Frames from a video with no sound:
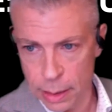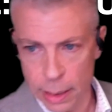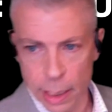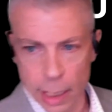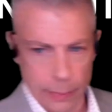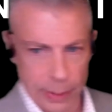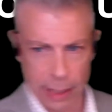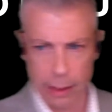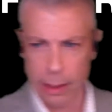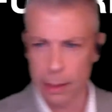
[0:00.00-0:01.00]
there we
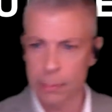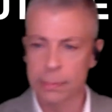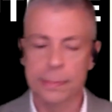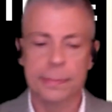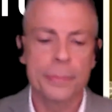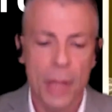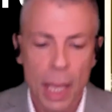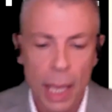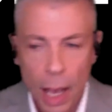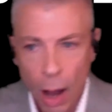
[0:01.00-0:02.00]
are.
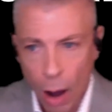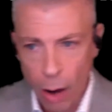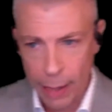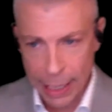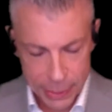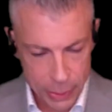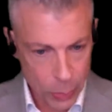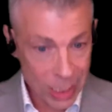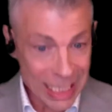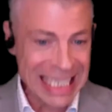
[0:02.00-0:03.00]
All right, so
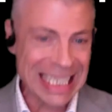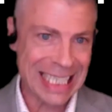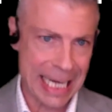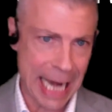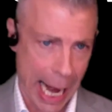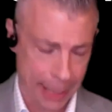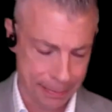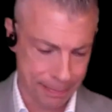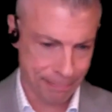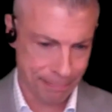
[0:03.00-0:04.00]
on Sunday,
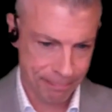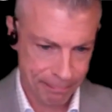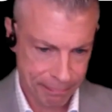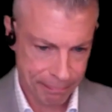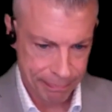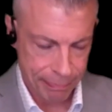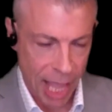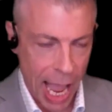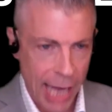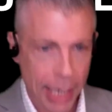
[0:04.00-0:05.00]

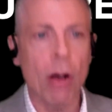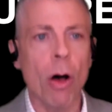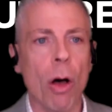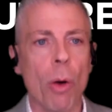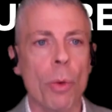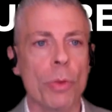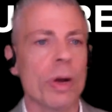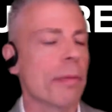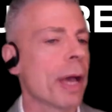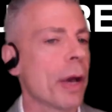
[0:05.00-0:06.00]
I had a call with one
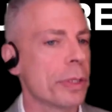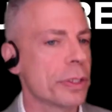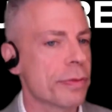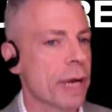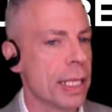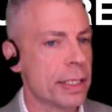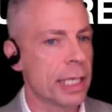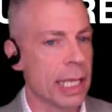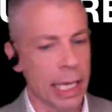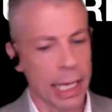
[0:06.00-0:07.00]
of my oldest friends
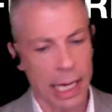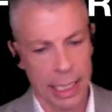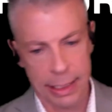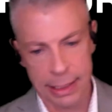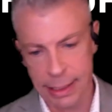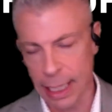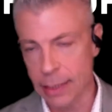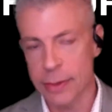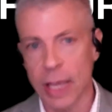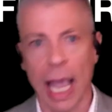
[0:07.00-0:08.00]
in the United
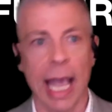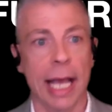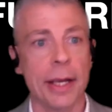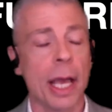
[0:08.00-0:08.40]
States. And